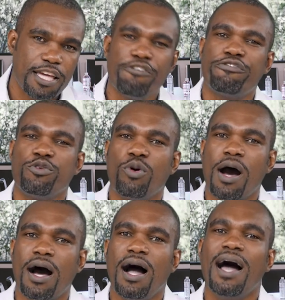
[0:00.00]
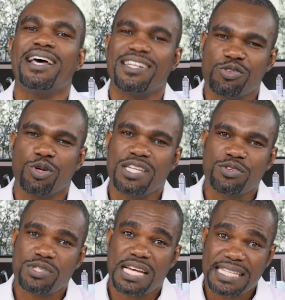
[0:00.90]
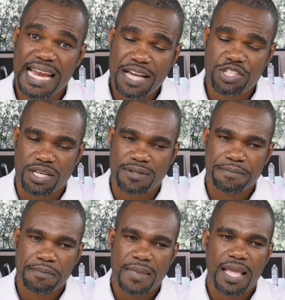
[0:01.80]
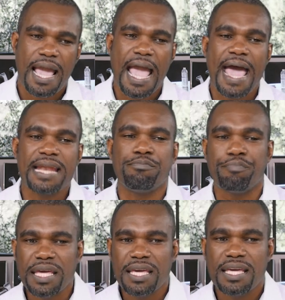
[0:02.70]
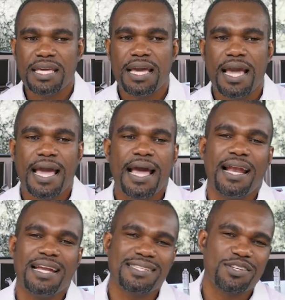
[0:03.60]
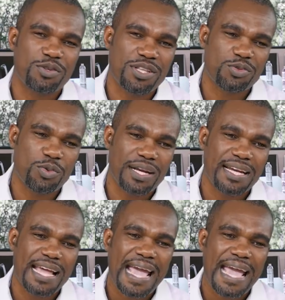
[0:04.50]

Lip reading: if you are resorting to such an action. And B, listen to this one,